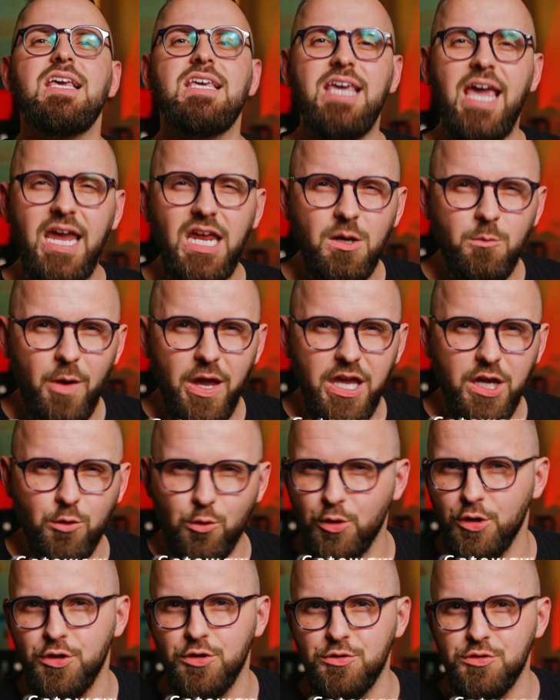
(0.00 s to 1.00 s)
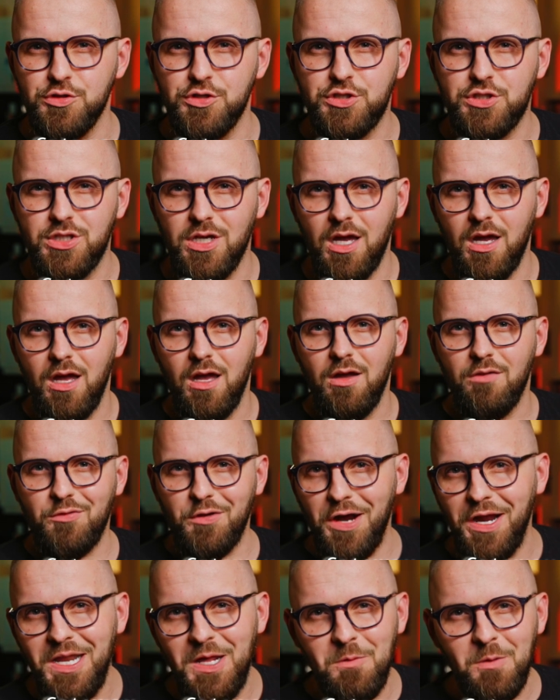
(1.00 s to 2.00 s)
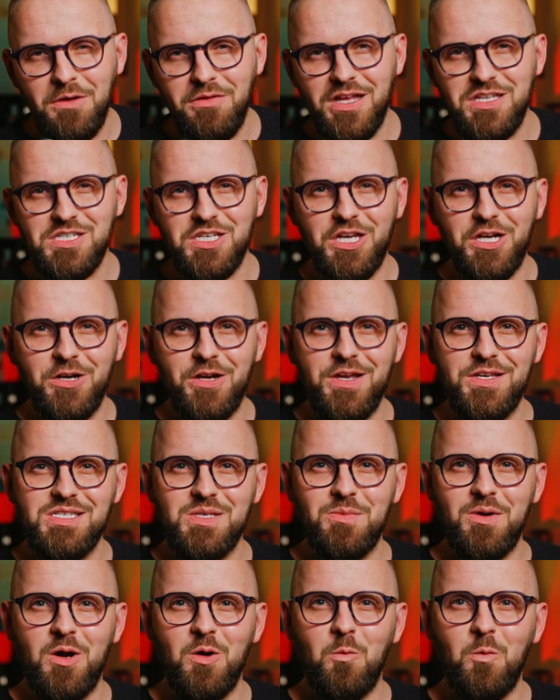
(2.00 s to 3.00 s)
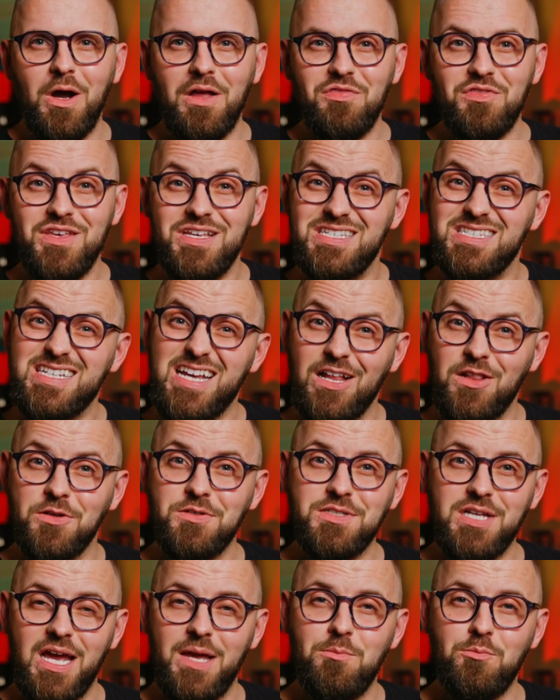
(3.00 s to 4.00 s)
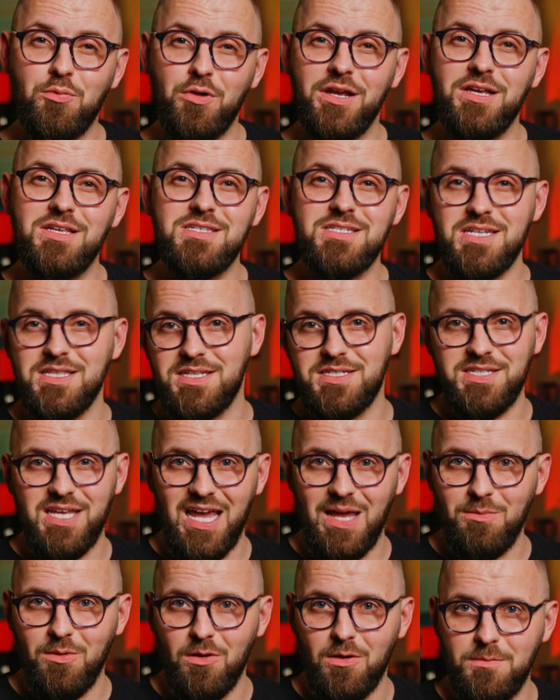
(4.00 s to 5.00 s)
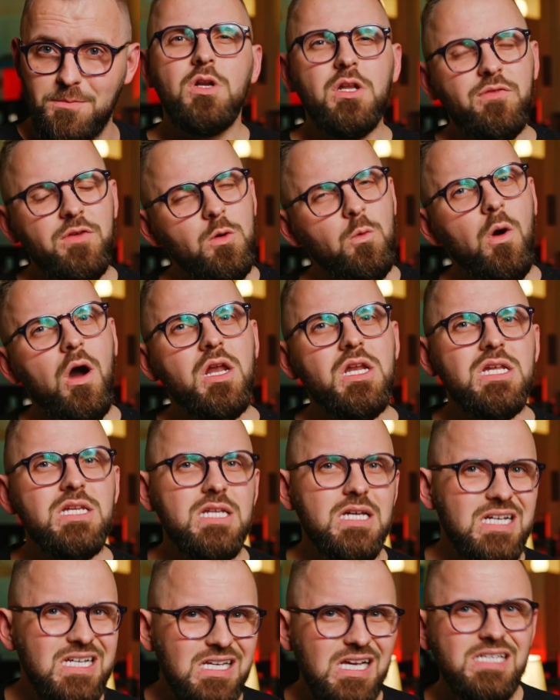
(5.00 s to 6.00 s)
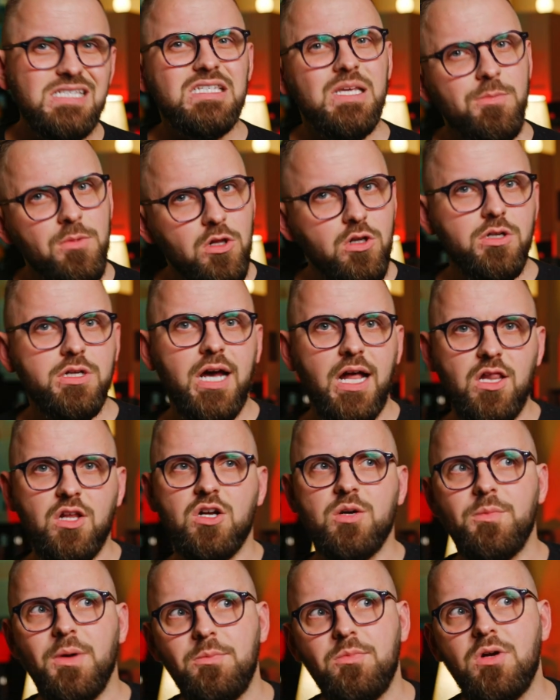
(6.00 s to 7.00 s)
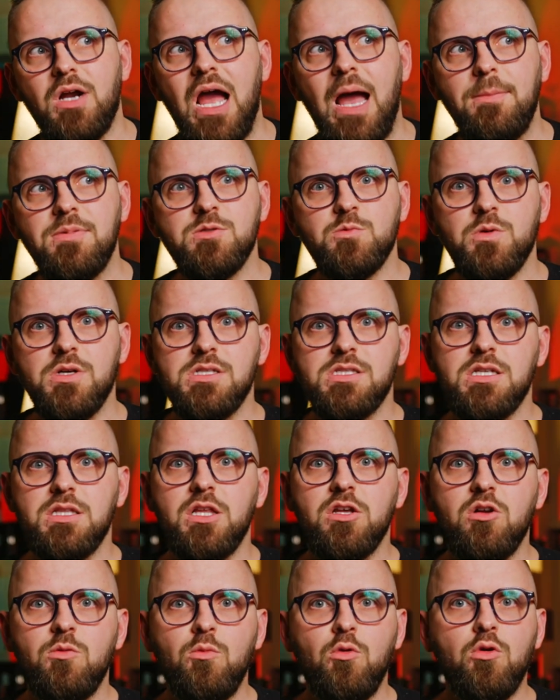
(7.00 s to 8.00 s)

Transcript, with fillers: gateway greige for anyone that's curious about what this color type brings to the table. What if you wanted a similar color, but perhaps was a little